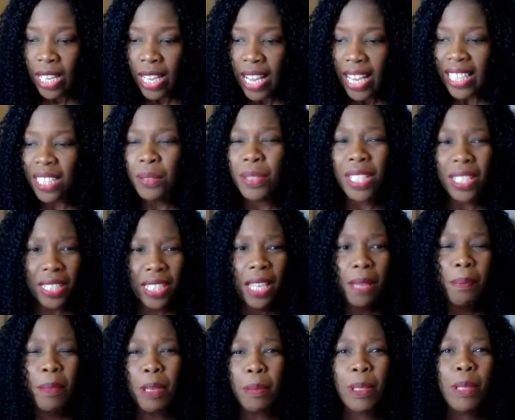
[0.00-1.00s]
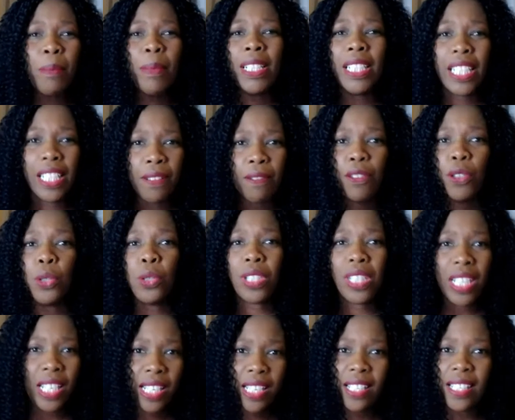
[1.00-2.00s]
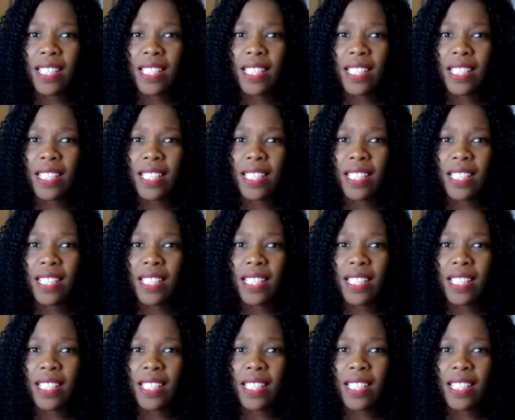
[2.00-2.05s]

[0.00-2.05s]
And I was like, yeah, maybe in my late 40s,